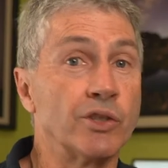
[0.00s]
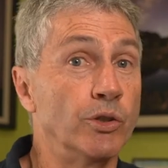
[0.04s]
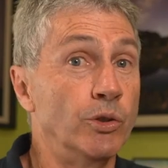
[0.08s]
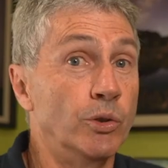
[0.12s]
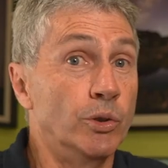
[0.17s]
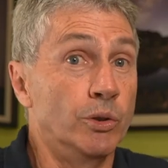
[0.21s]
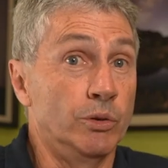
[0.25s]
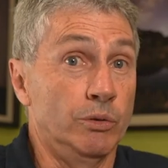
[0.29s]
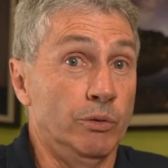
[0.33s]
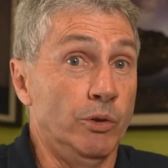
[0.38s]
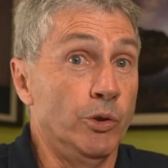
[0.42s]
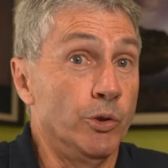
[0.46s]

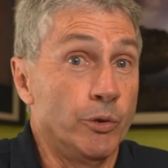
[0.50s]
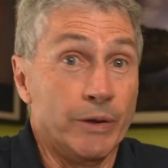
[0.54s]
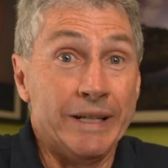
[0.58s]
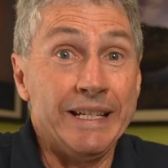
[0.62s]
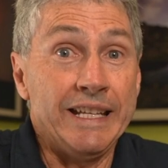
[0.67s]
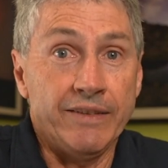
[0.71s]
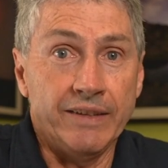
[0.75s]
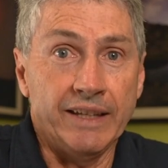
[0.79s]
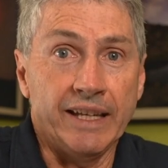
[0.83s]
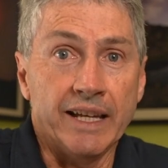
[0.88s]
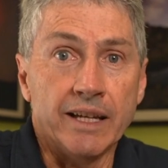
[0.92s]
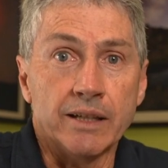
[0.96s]
or
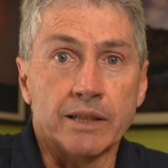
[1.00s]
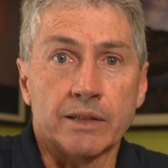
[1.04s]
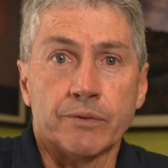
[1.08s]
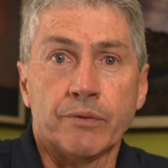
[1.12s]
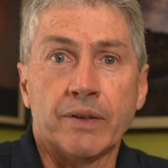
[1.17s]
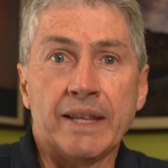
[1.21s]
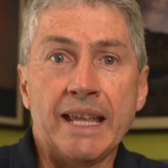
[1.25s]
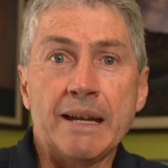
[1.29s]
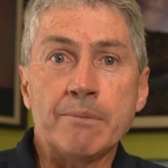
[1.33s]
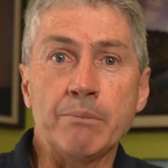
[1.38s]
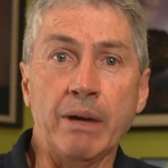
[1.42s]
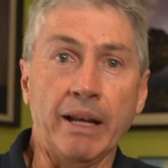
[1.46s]
anything else for
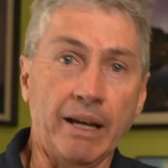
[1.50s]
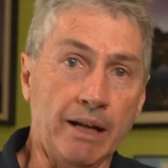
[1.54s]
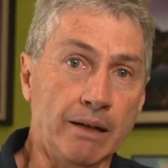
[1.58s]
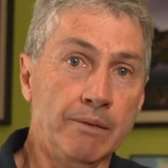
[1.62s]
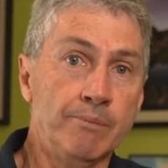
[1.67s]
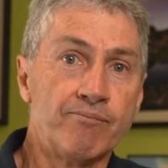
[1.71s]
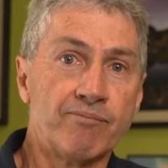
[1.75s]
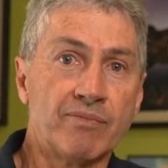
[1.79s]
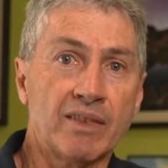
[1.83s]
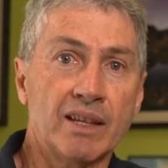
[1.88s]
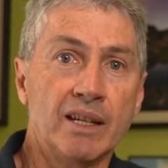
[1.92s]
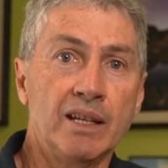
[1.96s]
that matter.
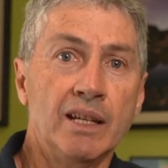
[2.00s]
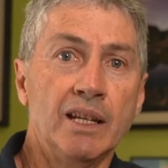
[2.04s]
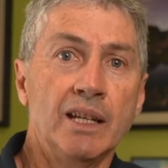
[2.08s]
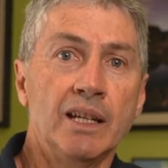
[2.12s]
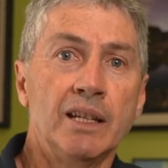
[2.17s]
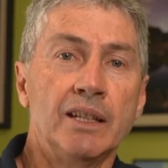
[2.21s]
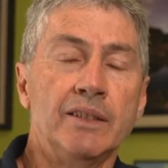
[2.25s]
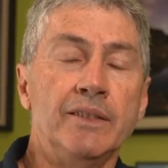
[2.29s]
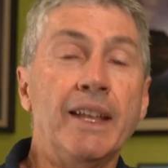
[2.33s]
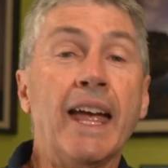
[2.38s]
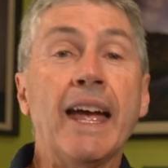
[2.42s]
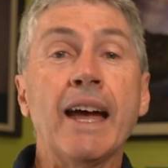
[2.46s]

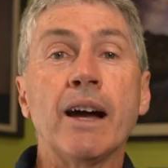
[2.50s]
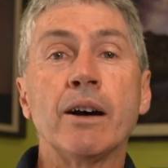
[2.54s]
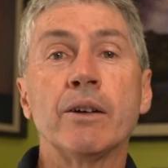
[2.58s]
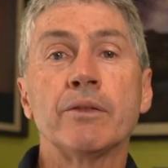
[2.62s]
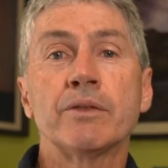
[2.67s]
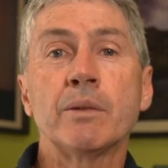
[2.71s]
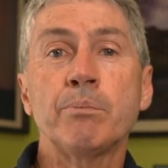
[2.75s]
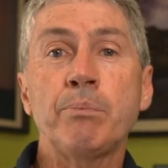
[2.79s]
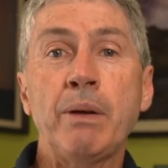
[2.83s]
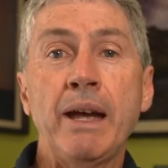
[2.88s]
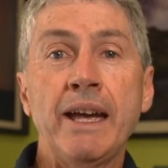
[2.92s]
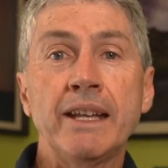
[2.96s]
Now,
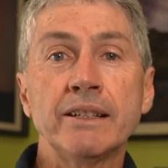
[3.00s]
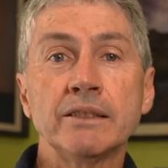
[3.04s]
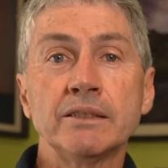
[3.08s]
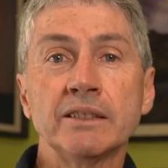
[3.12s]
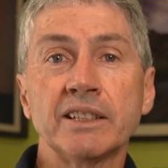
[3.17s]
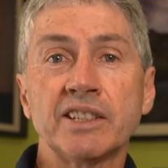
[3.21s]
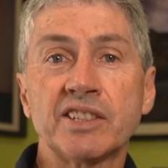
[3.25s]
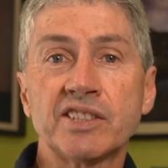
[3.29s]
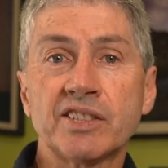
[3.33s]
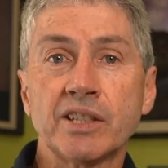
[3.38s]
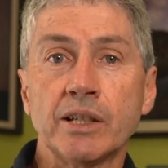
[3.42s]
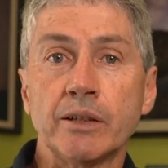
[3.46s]
the panel
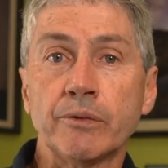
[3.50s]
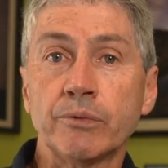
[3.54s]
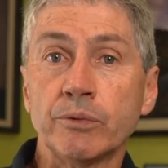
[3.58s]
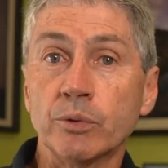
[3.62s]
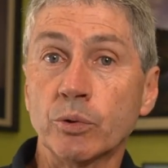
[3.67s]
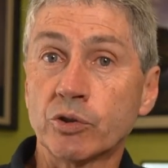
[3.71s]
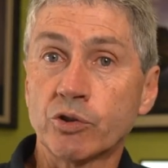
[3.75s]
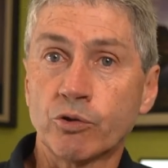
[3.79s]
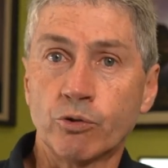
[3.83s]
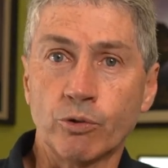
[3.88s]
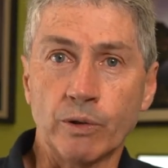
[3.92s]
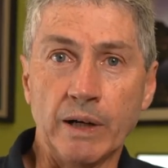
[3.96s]
itself
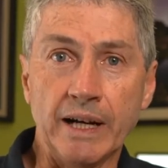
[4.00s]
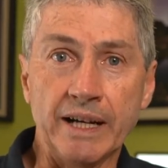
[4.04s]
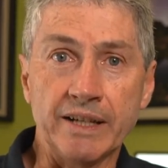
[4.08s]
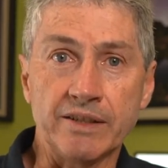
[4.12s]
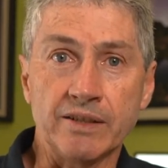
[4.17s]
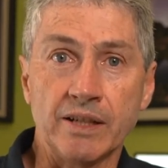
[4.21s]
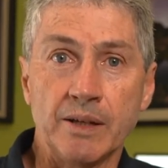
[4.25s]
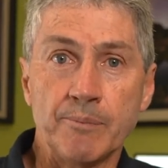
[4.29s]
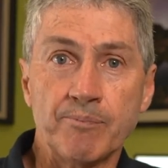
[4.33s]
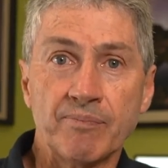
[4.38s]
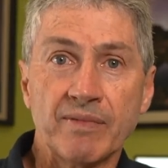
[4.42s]
looks great.